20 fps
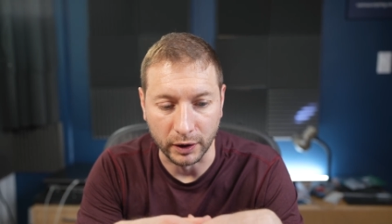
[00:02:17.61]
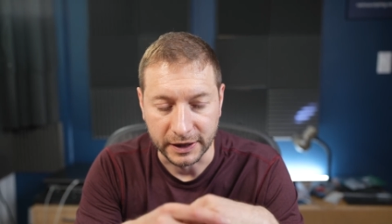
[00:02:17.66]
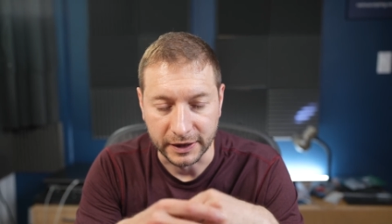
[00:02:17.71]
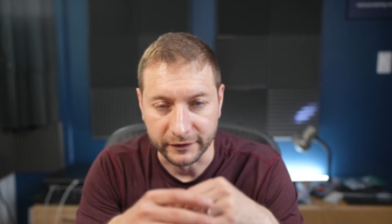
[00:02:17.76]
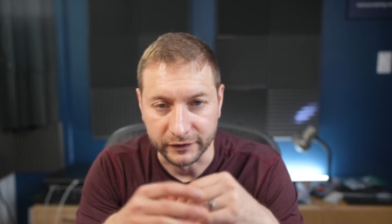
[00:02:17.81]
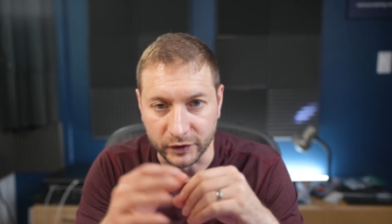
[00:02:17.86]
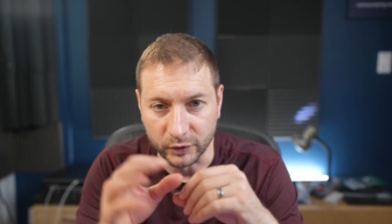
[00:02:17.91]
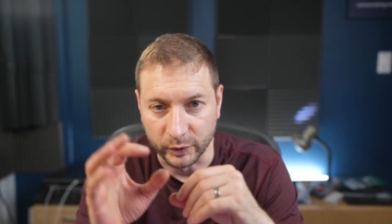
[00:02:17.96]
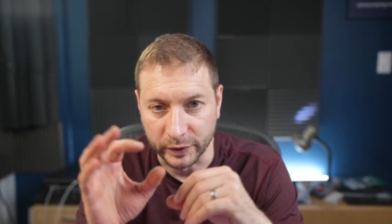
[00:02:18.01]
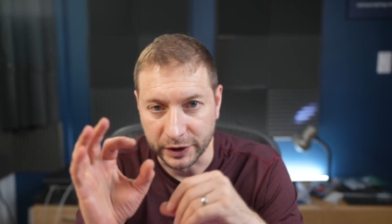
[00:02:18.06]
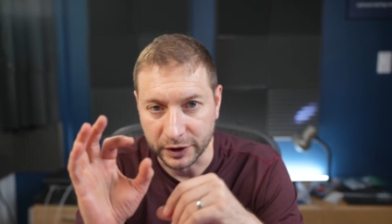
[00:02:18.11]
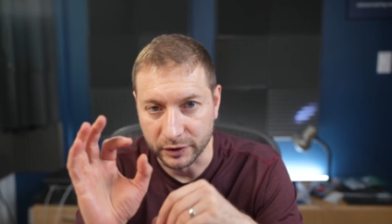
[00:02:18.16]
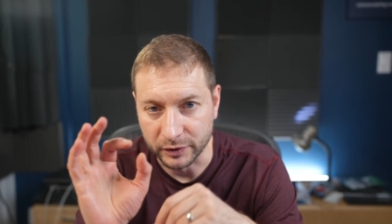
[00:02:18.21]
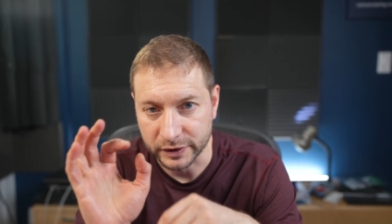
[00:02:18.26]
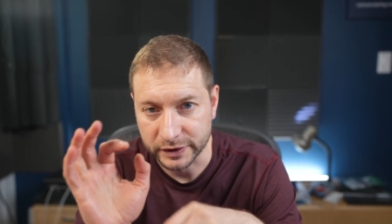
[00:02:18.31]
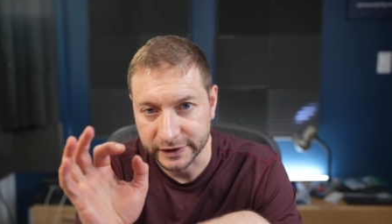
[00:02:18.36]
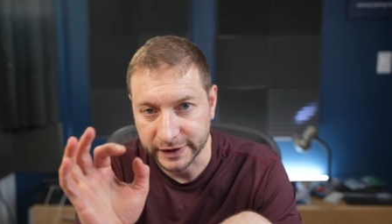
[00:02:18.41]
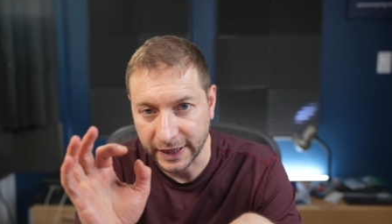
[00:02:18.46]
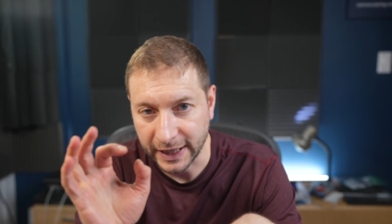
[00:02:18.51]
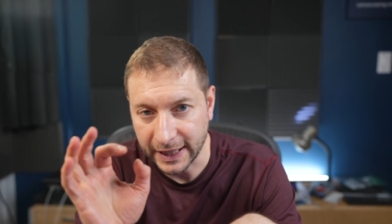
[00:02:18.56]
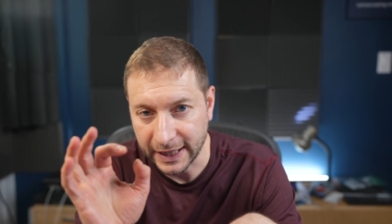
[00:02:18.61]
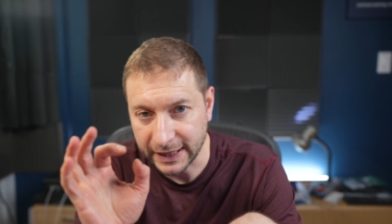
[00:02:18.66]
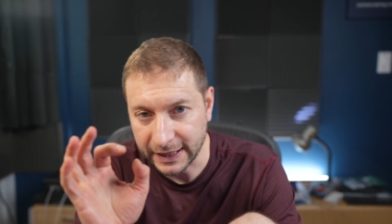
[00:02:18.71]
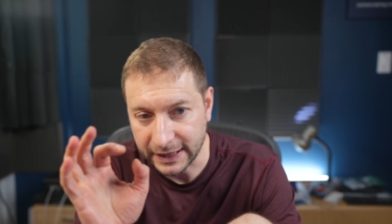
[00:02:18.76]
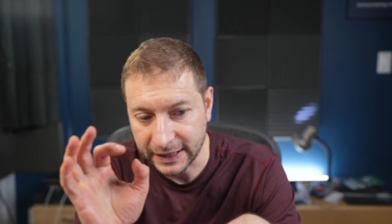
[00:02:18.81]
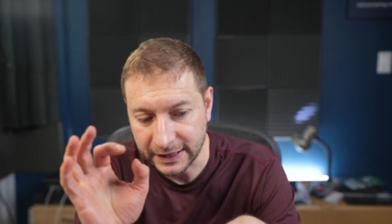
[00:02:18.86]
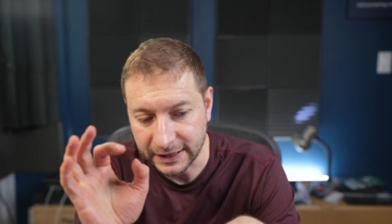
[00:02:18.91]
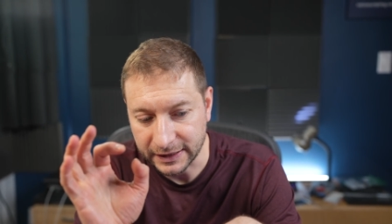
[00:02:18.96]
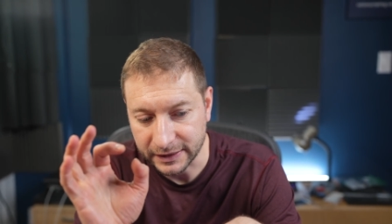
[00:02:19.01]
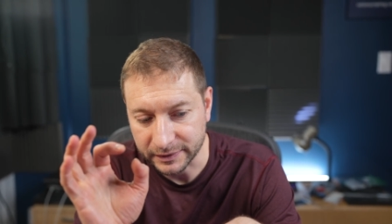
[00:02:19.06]
If the window is
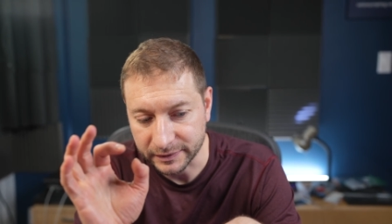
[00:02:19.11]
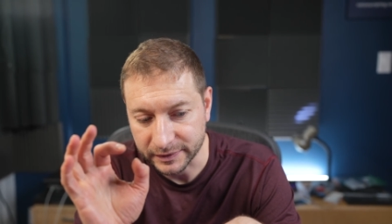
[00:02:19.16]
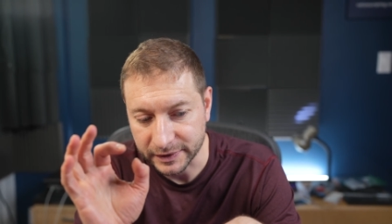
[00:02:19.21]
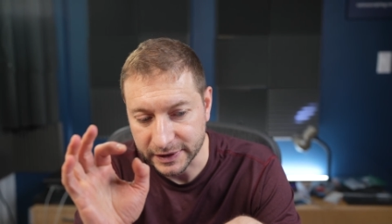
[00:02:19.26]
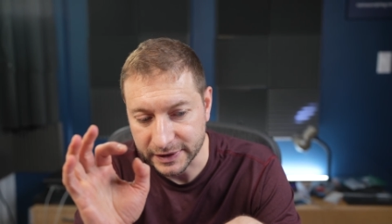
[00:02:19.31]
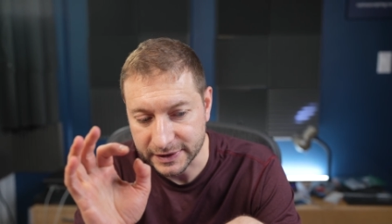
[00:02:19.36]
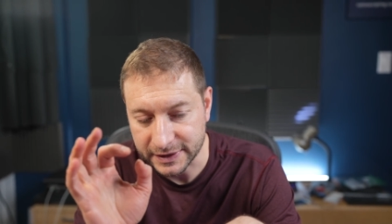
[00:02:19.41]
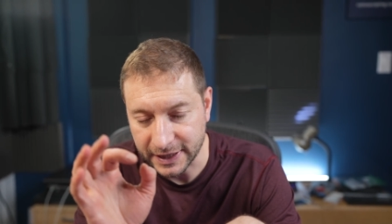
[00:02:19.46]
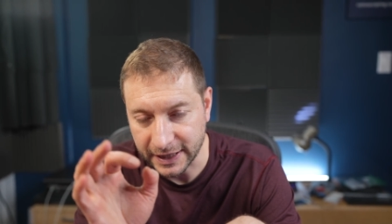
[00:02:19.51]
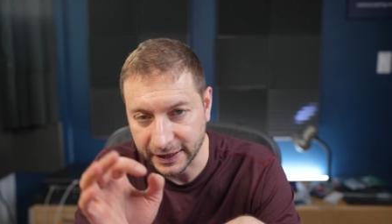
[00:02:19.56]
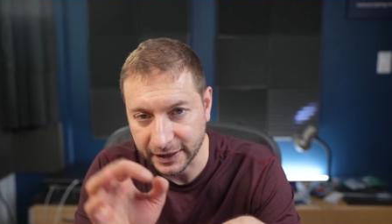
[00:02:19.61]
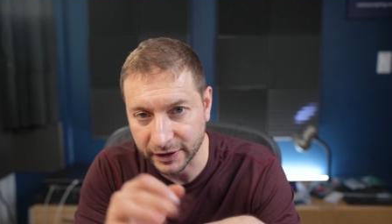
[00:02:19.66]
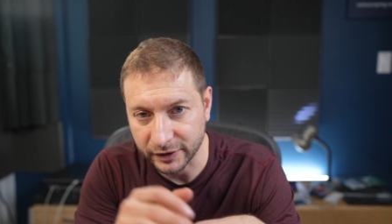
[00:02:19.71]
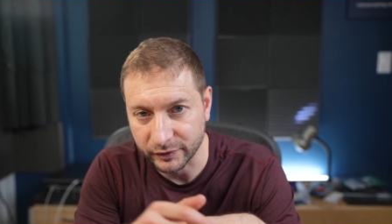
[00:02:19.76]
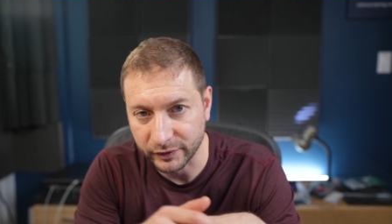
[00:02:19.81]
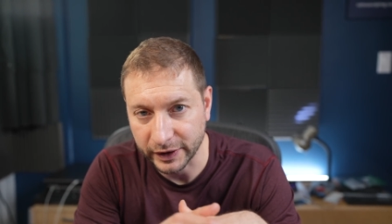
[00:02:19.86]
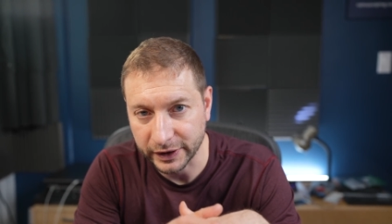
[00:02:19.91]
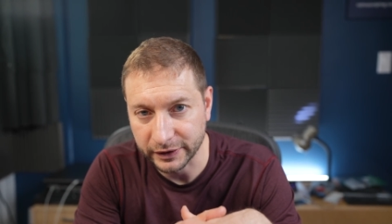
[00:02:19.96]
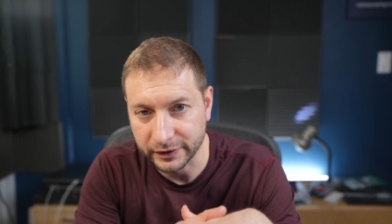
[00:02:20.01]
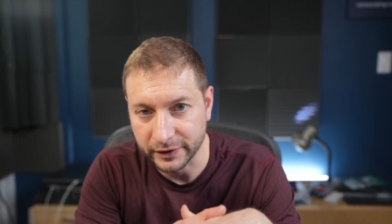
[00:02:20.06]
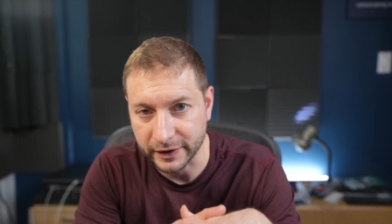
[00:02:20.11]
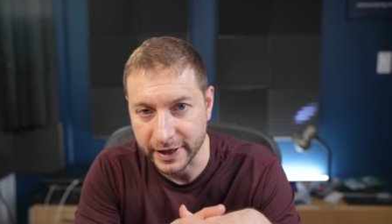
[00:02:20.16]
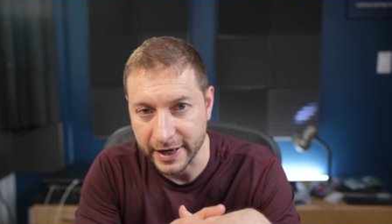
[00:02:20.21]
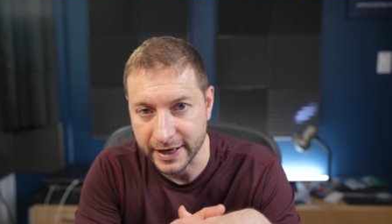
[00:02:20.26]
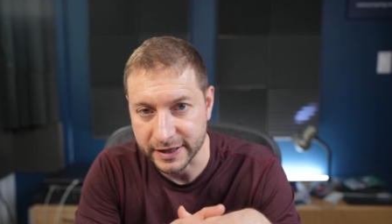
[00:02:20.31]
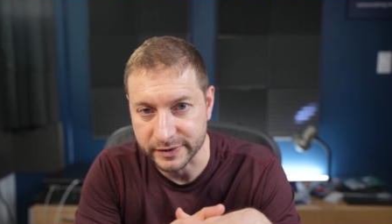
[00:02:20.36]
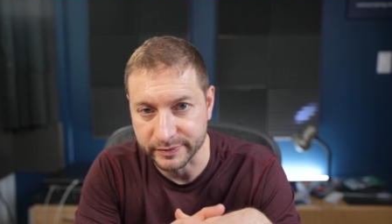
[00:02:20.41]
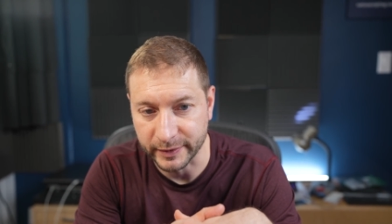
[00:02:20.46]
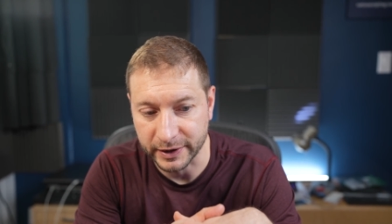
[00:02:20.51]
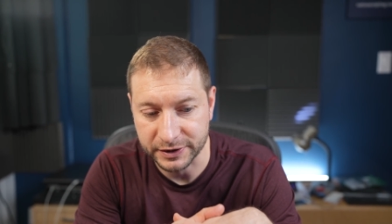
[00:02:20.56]
tiny, it's not gonna render
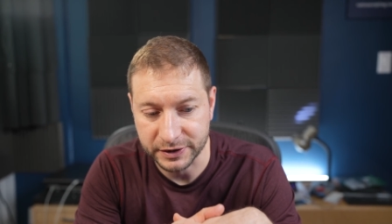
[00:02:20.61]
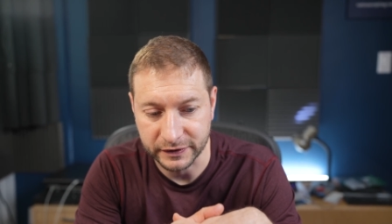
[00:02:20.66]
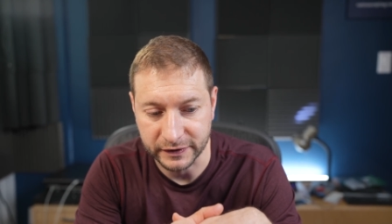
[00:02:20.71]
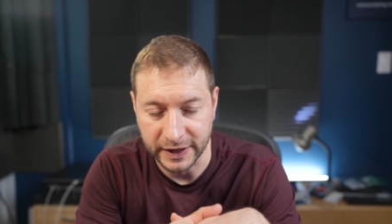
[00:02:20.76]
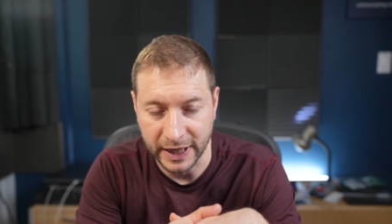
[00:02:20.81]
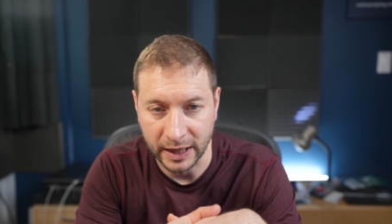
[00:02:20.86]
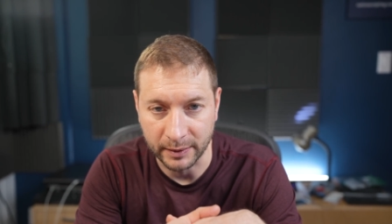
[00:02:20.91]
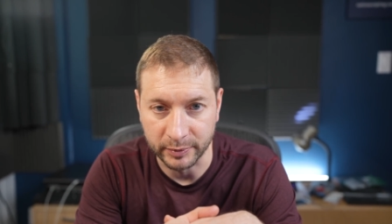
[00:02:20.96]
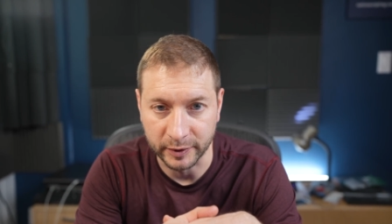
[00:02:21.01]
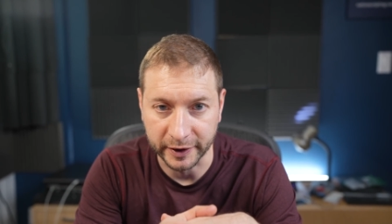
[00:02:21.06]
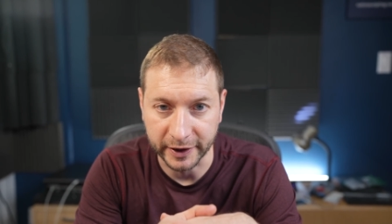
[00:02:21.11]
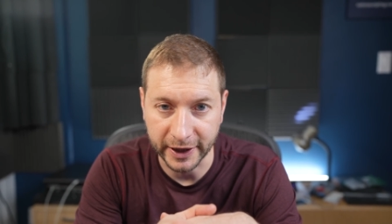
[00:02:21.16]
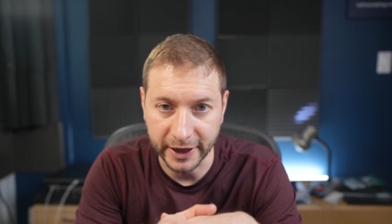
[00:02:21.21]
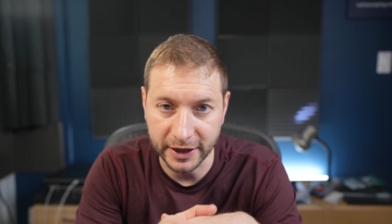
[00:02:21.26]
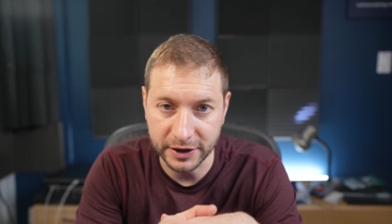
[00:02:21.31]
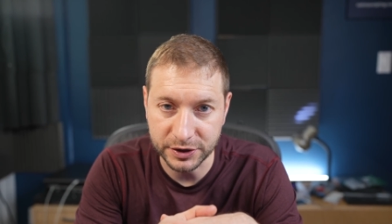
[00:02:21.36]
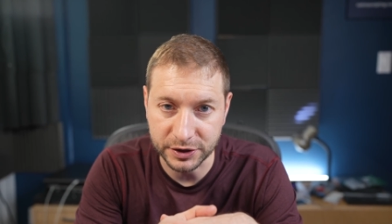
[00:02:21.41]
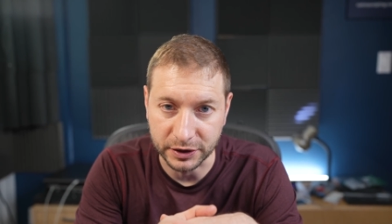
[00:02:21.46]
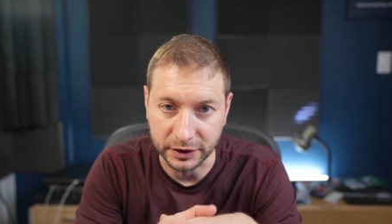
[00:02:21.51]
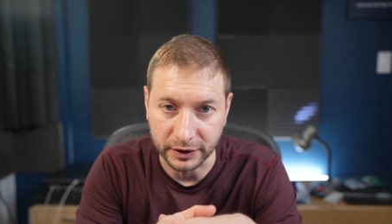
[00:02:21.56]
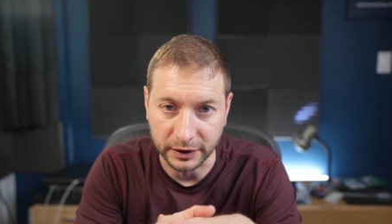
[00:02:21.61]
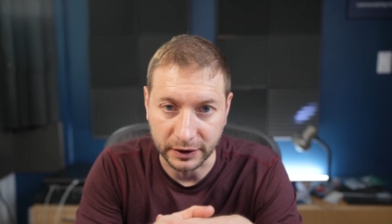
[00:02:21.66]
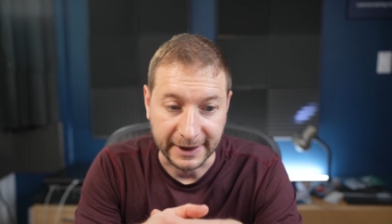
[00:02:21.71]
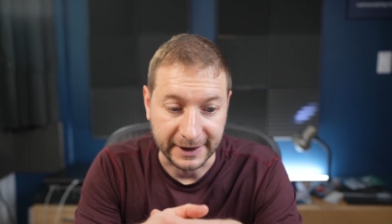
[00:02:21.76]
as much of the application,